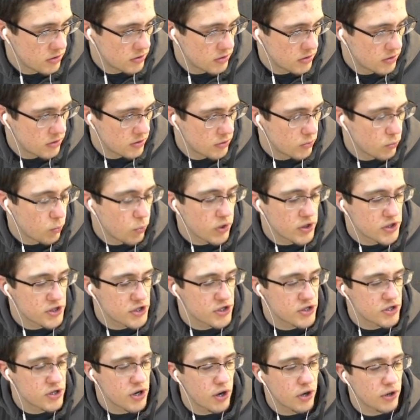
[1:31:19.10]
What
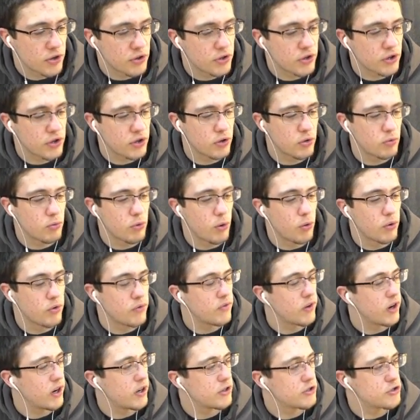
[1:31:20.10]
started the
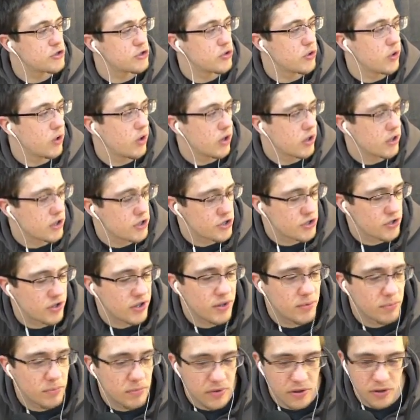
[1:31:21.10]
coronavirus drawing
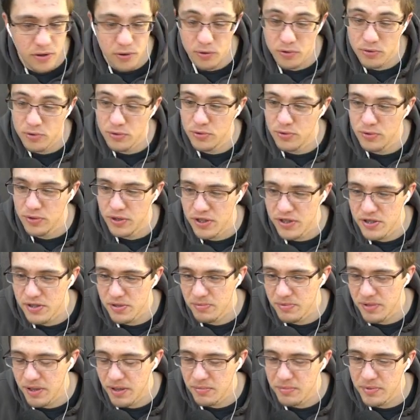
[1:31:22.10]
stream? Oh,
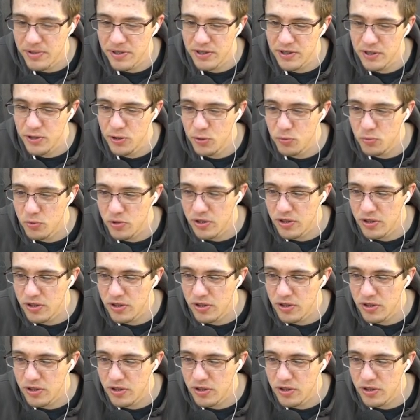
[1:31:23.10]
that'd be a good one.